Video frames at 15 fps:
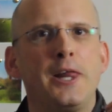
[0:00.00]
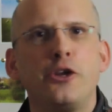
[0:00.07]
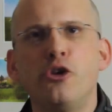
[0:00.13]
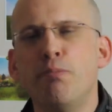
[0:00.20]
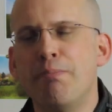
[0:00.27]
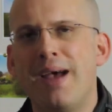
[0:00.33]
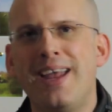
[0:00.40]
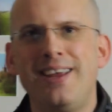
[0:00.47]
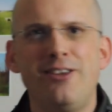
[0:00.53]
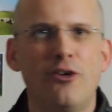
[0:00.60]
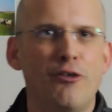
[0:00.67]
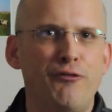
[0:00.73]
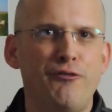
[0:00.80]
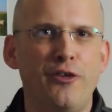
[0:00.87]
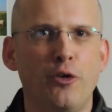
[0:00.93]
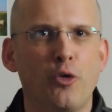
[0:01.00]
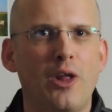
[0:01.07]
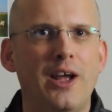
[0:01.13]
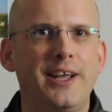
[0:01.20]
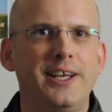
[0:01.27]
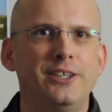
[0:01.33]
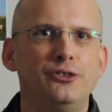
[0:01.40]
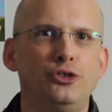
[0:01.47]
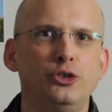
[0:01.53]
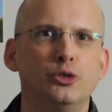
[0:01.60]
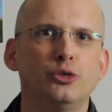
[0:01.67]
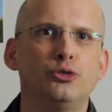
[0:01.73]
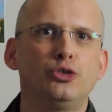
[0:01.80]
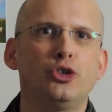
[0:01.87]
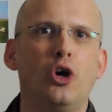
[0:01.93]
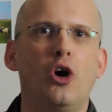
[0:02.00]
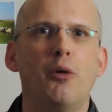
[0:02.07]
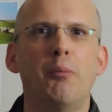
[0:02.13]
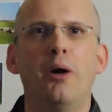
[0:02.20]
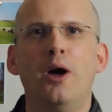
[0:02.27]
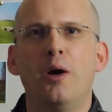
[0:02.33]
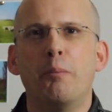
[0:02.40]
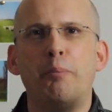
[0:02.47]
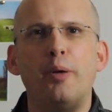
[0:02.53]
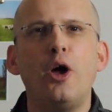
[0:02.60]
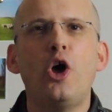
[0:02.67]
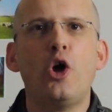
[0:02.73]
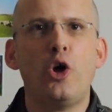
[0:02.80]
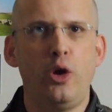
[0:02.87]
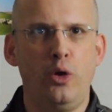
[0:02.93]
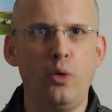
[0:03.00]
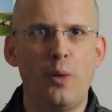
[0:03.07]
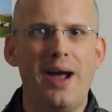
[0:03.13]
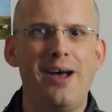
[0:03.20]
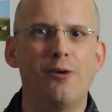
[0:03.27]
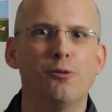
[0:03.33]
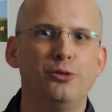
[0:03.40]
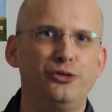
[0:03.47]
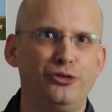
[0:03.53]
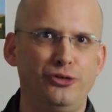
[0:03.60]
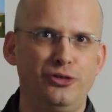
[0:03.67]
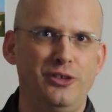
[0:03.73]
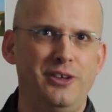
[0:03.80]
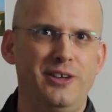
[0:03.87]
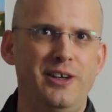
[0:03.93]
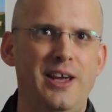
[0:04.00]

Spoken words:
you may not feel like it's your job, but who else?